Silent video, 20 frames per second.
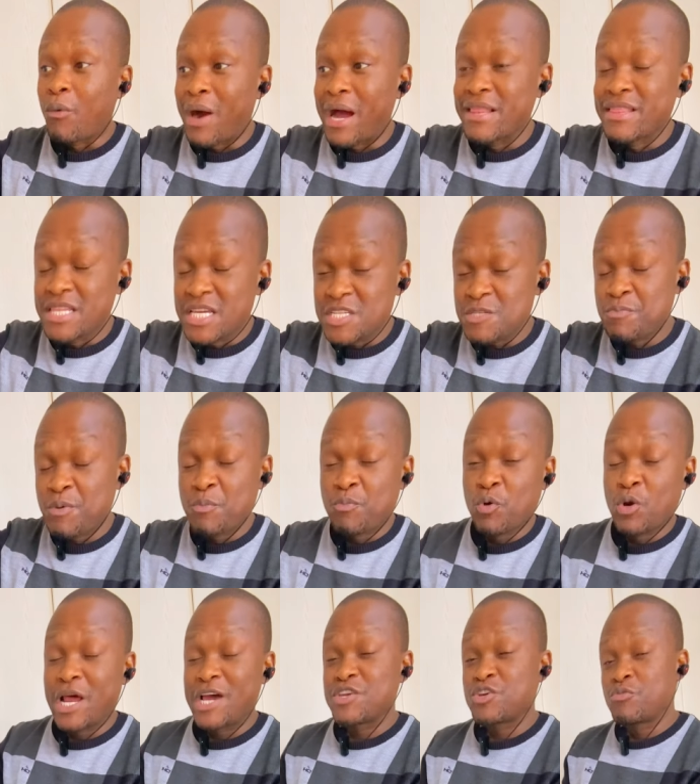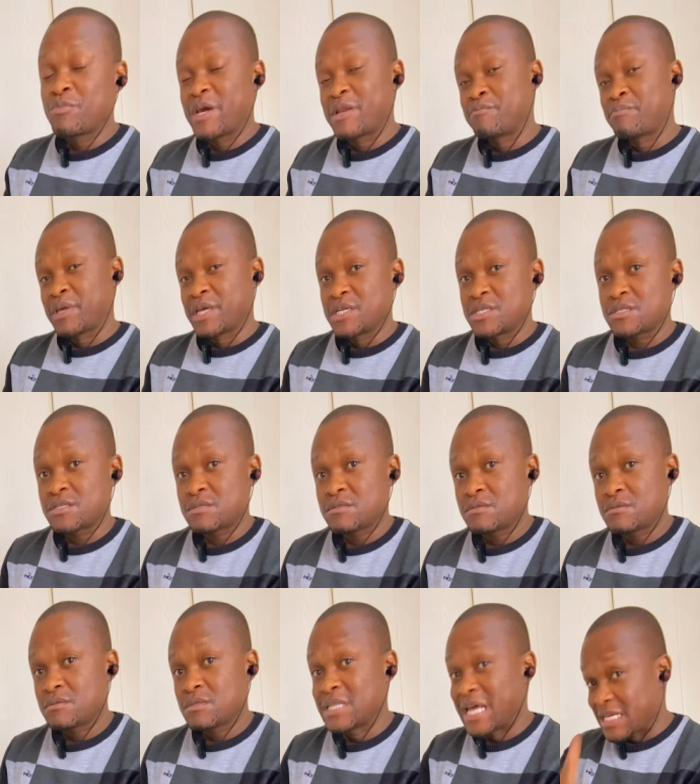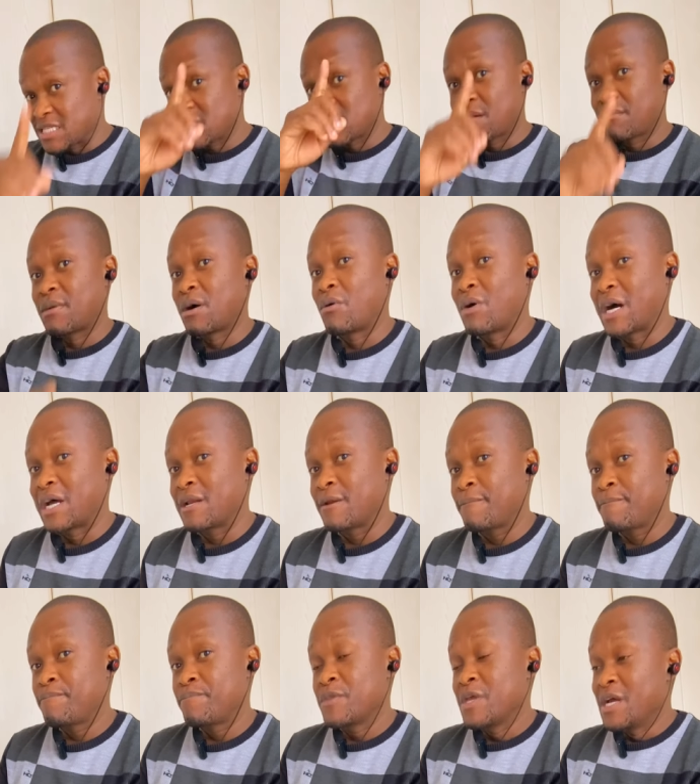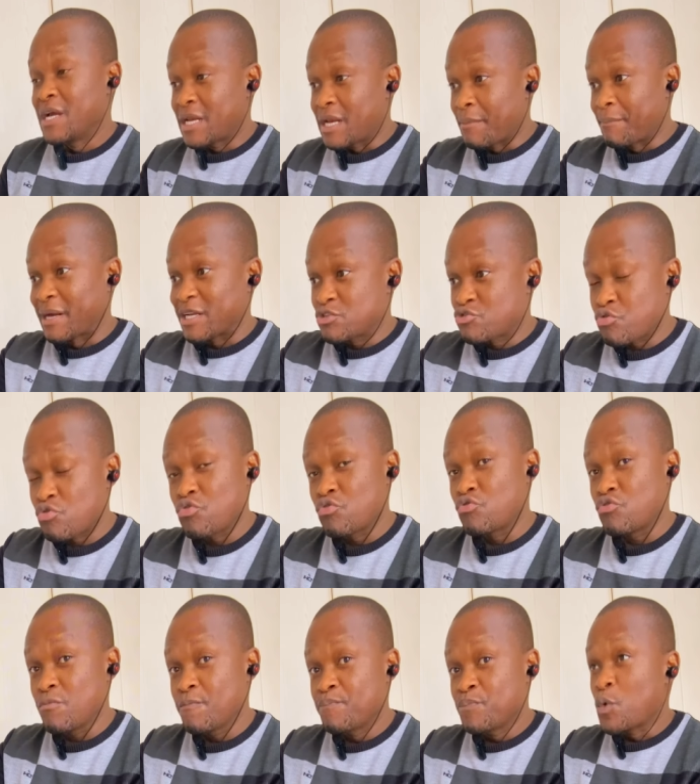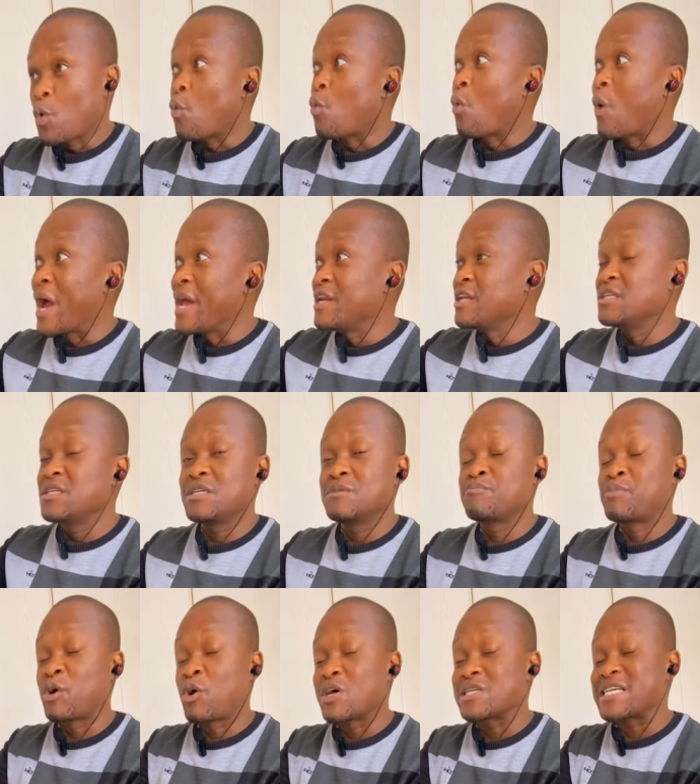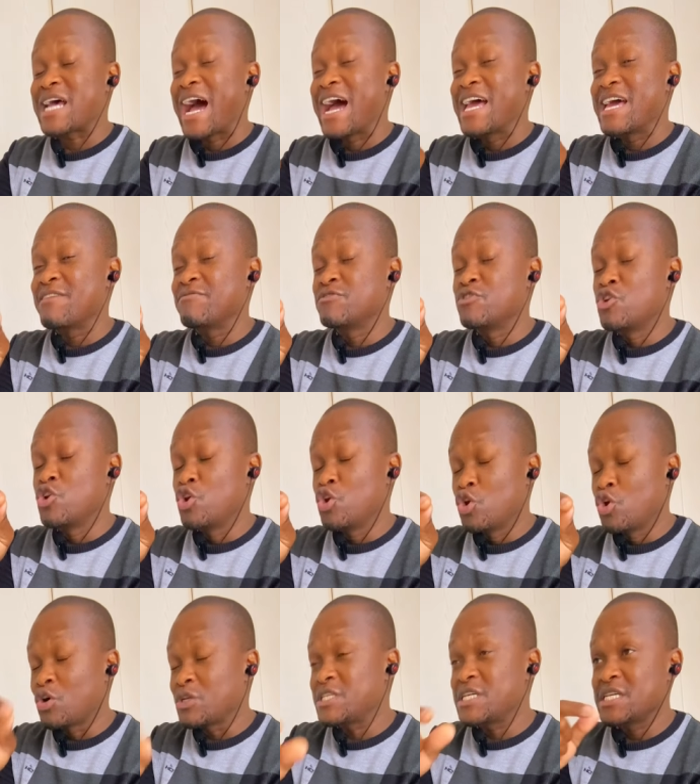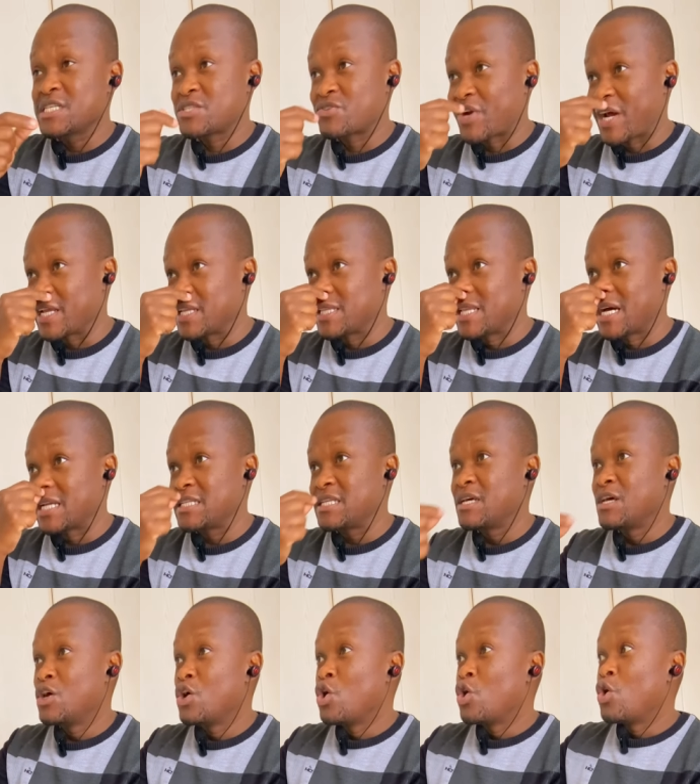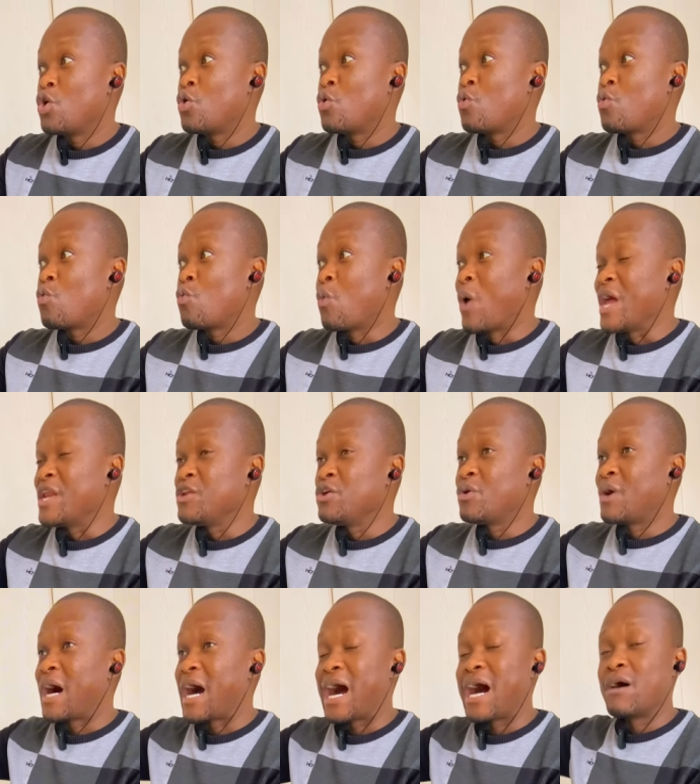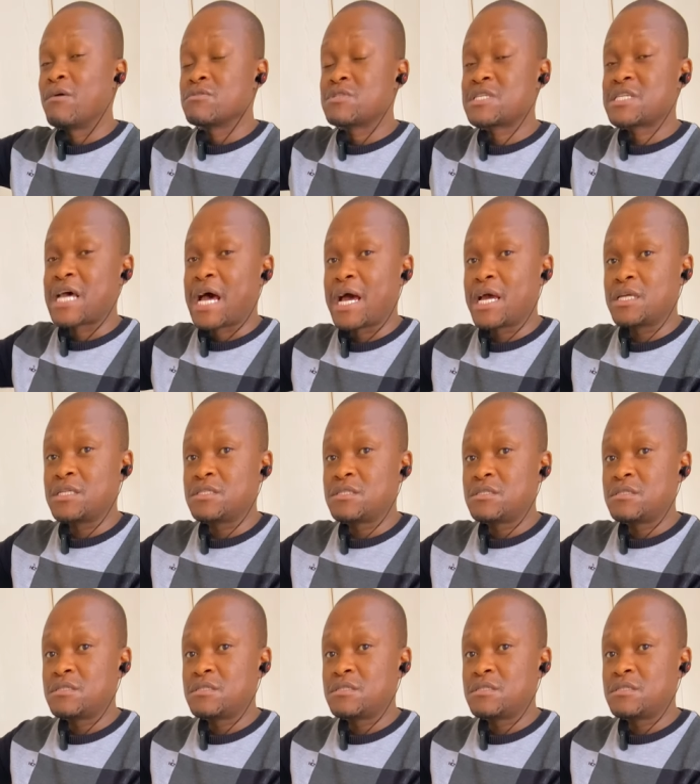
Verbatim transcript: one, these people are human beings. That's number one. Number two, when because I have noticed, right, that when you are outside,